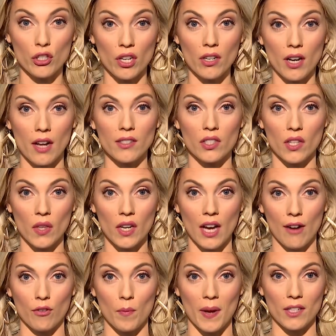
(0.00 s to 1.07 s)
their guns to the
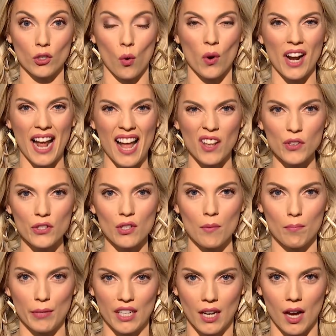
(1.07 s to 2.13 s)
government or else
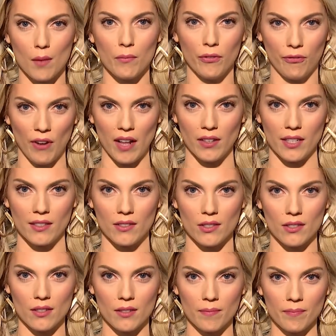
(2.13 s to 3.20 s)
become
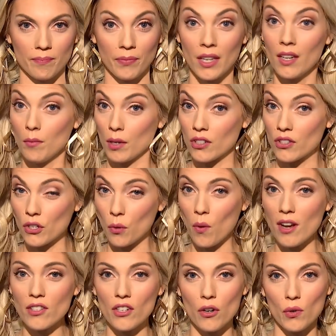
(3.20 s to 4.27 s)
felons. Because there
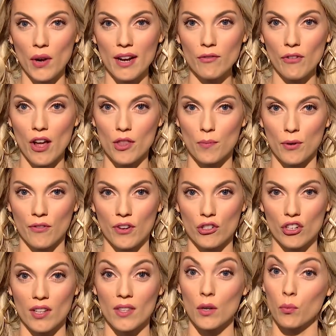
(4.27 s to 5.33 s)
was no grandfather
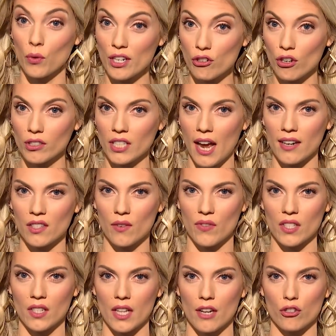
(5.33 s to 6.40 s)
provision in the original text of
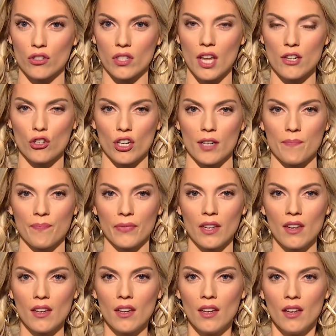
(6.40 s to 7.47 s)
this legislation.
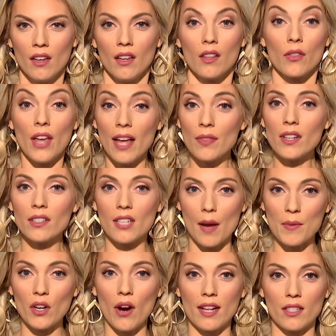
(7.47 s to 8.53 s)
Then the
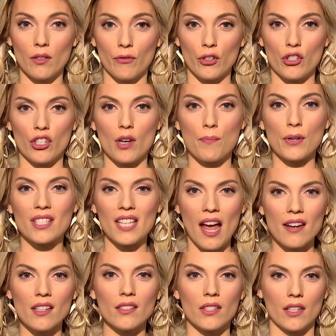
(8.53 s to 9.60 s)
Democrats in Virginia
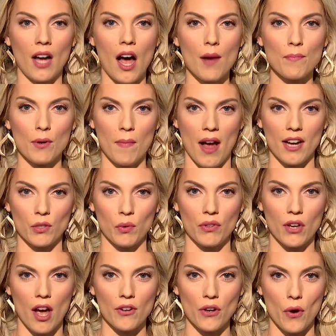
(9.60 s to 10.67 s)
pretended to compromise with
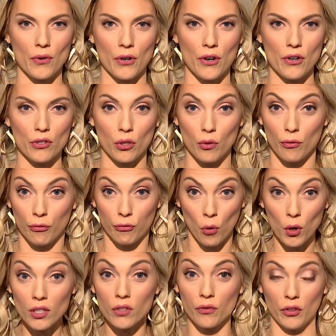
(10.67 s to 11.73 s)
gun owners who
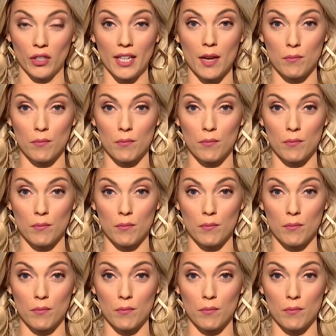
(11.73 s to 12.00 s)
forcefully